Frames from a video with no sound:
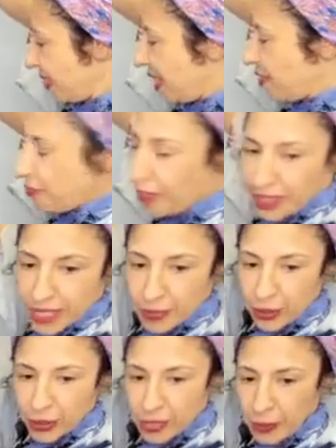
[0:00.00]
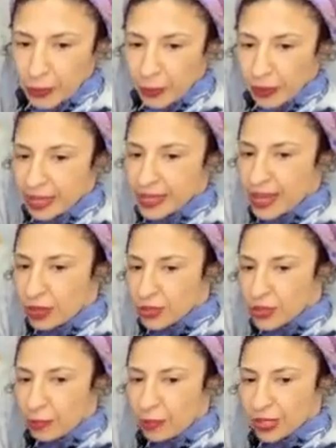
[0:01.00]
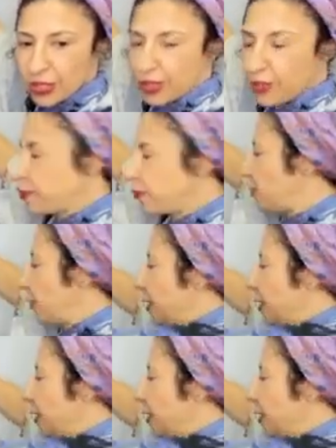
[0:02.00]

and fits most people. And it's also a bunch of